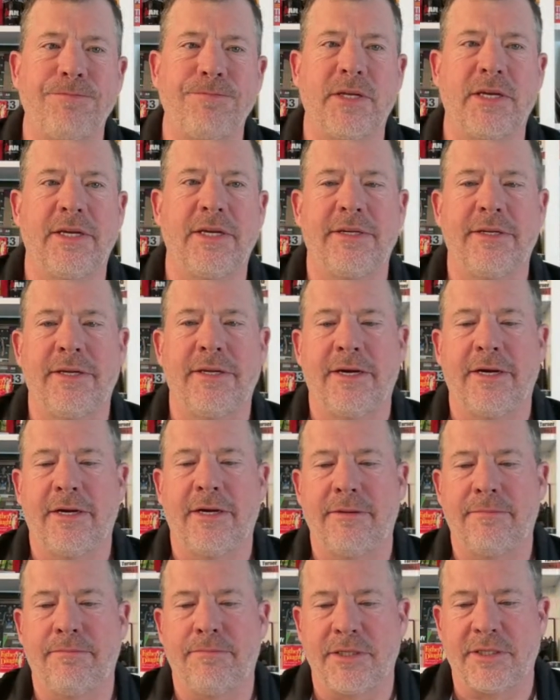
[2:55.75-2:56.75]
And
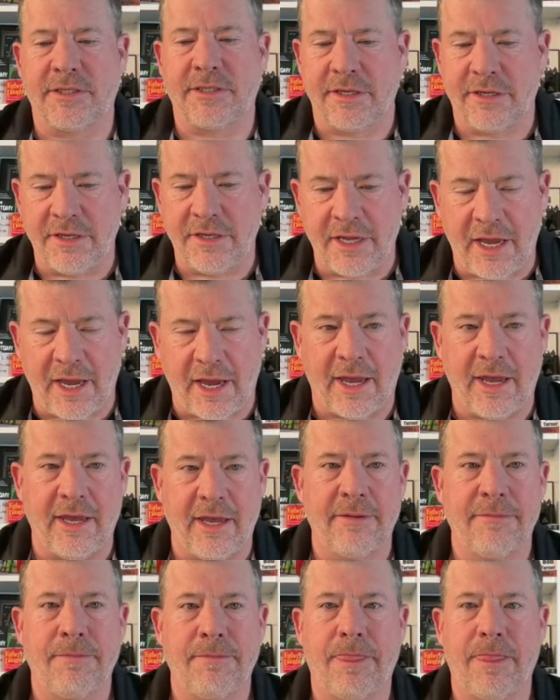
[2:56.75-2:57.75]
but
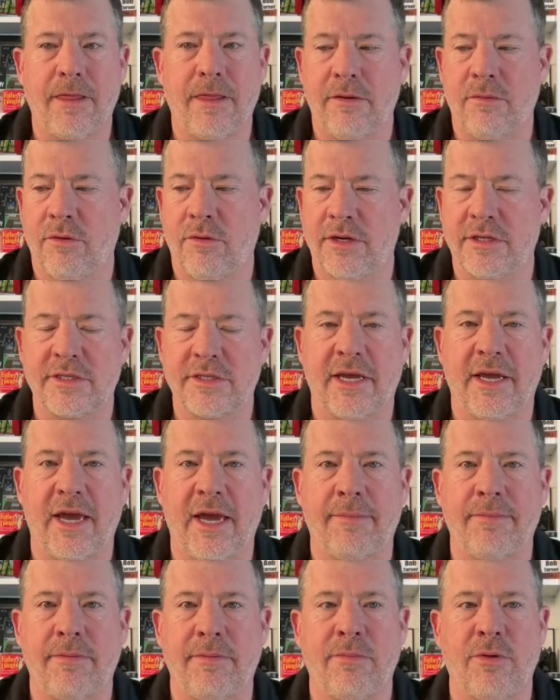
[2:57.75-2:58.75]
today I want to say
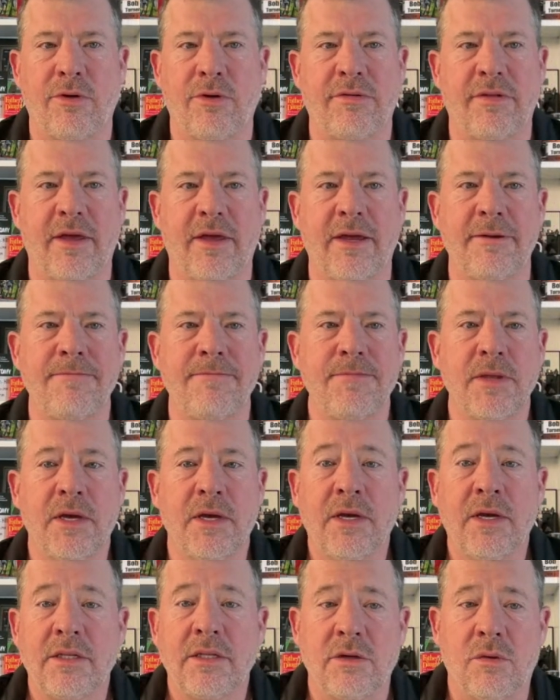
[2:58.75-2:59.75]
happy birthday
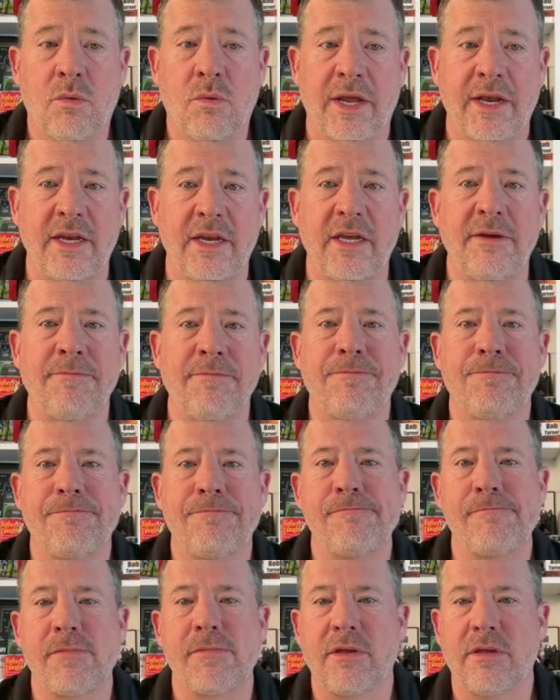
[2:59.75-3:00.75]
to Wendy,
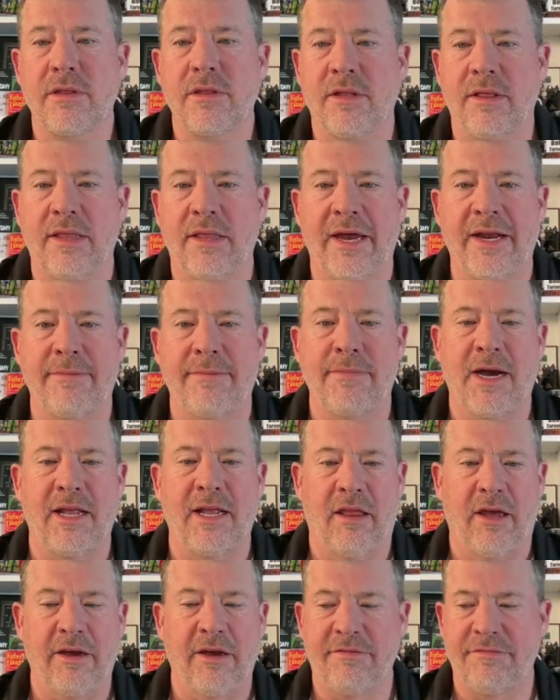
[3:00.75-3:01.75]
the light of my
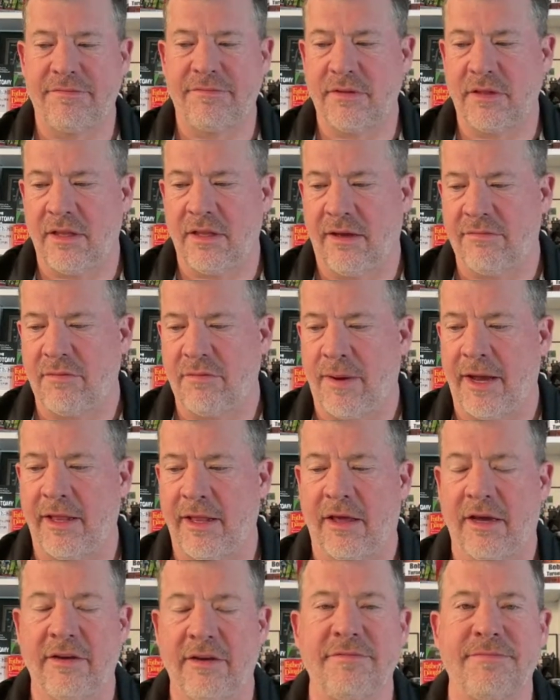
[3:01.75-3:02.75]
life, love of my
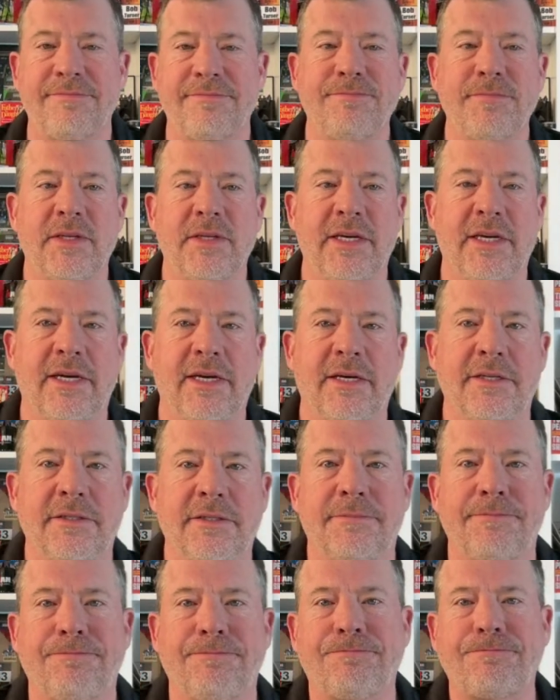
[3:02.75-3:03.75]
life,
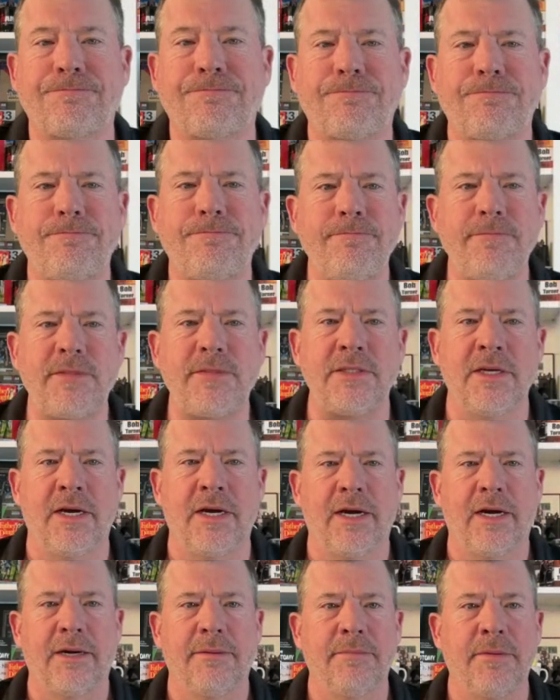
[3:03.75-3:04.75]
and
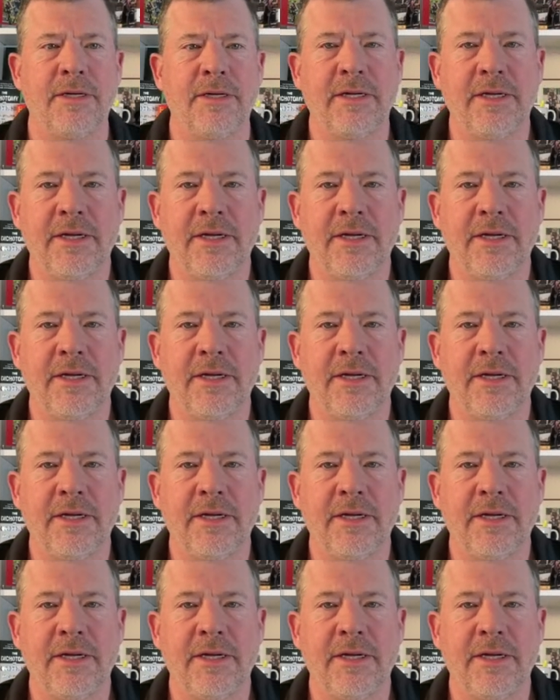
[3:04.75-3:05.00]
the